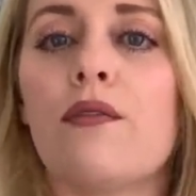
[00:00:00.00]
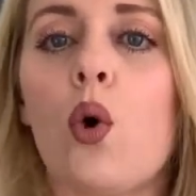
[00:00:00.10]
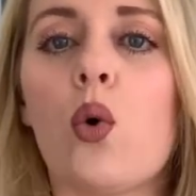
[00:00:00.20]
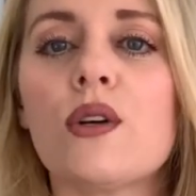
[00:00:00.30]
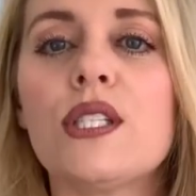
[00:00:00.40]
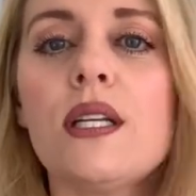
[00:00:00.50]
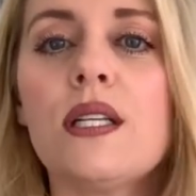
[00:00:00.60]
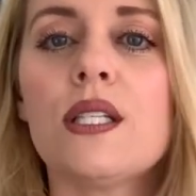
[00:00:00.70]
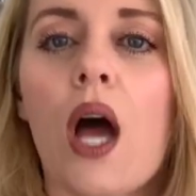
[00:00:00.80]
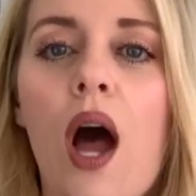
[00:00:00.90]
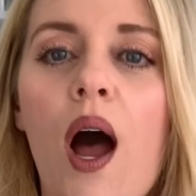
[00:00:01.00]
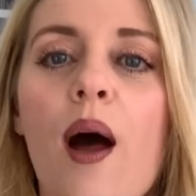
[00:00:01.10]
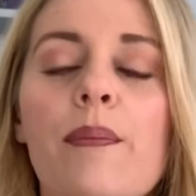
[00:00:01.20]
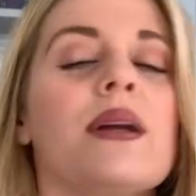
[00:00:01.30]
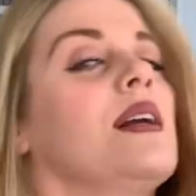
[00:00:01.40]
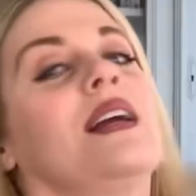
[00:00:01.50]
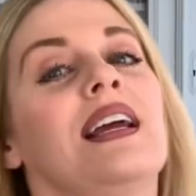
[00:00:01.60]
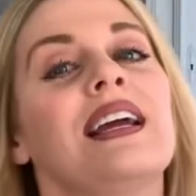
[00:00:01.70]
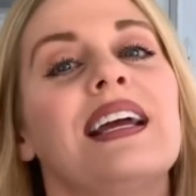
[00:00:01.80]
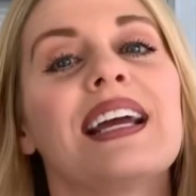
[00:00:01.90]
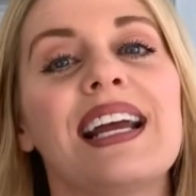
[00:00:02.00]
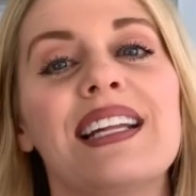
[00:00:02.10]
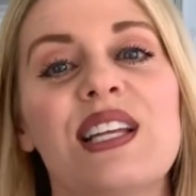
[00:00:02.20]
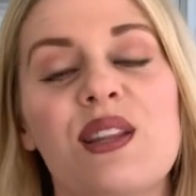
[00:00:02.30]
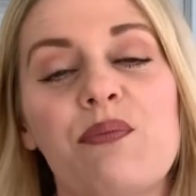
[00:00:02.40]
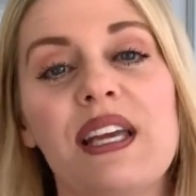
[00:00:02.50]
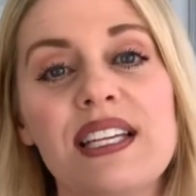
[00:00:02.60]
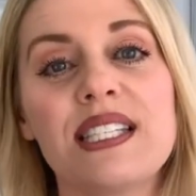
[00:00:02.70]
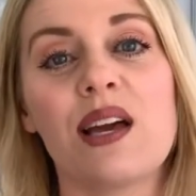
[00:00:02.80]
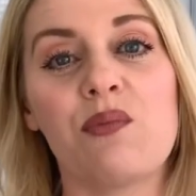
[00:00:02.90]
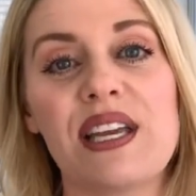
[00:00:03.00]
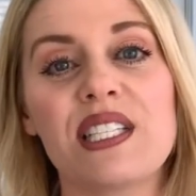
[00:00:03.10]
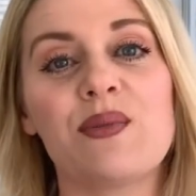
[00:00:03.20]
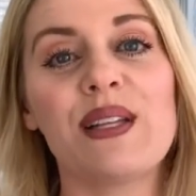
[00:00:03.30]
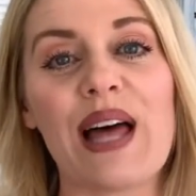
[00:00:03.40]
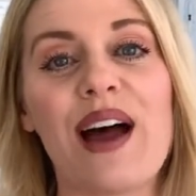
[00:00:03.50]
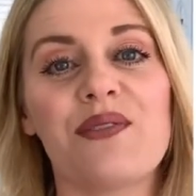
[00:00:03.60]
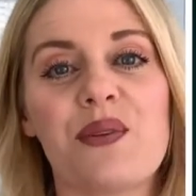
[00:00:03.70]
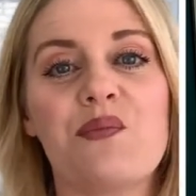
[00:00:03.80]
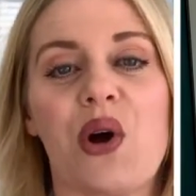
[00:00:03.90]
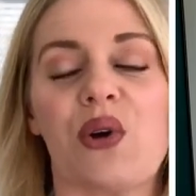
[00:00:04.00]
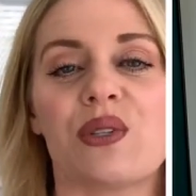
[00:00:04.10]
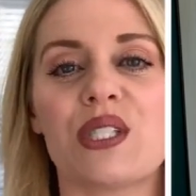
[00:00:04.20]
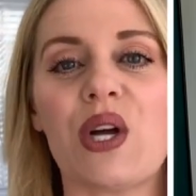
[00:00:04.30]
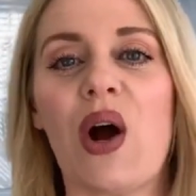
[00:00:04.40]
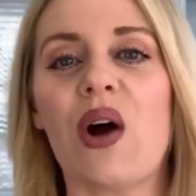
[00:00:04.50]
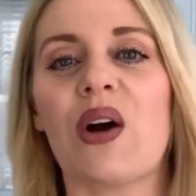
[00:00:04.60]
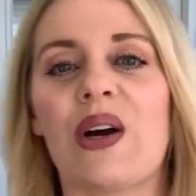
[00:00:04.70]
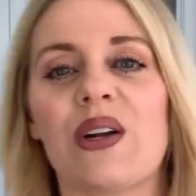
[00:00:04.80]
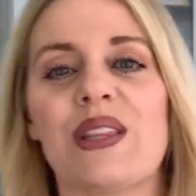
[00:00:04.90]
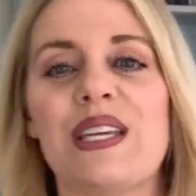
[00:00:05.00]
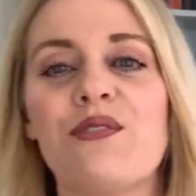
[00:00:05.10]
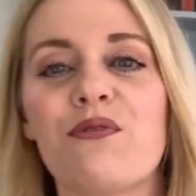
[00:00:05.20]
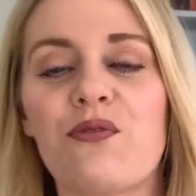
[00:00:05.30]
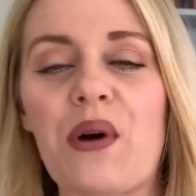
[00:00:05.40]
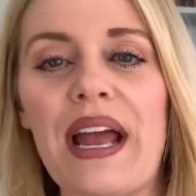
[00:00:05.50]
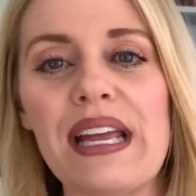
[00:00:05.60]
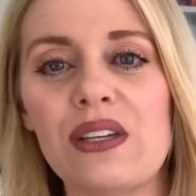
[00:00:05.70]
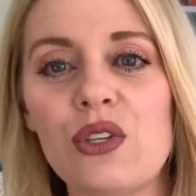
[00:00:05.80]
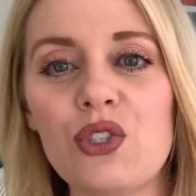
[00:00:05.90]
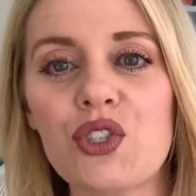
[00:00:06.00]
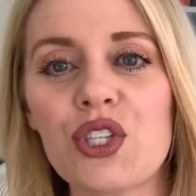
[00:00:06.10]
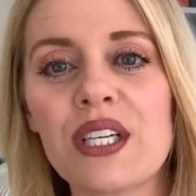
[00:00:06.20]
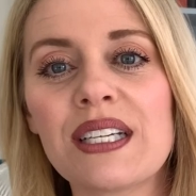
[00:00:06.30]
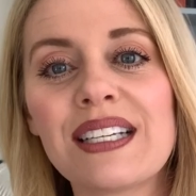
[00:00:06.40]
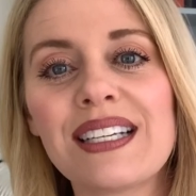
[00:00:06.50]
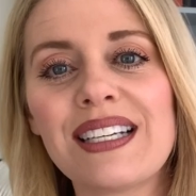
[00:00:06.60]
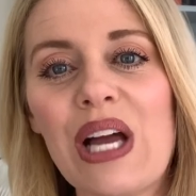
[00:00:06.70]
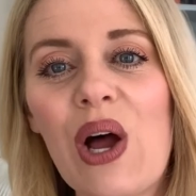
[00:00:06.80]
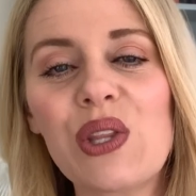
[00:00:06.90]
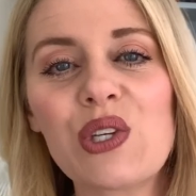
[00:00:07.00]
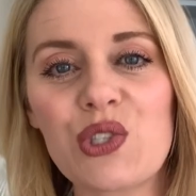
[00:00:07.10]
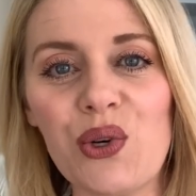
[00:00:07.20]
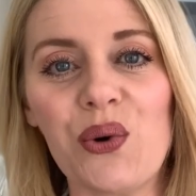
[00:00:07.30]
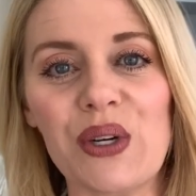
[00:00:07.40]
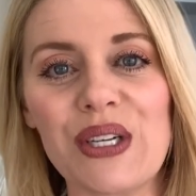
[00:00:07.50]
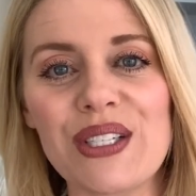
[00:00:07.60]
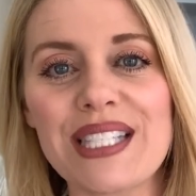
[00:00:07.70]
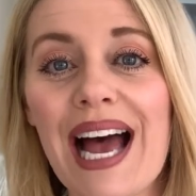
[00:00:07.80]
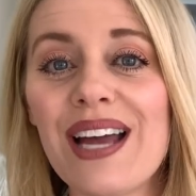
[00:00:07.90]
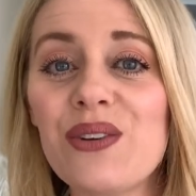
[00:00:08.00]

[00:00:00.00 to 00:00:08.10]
of corseted top, and then the piece that makes me laugh the most are the fringe on the shoulders. I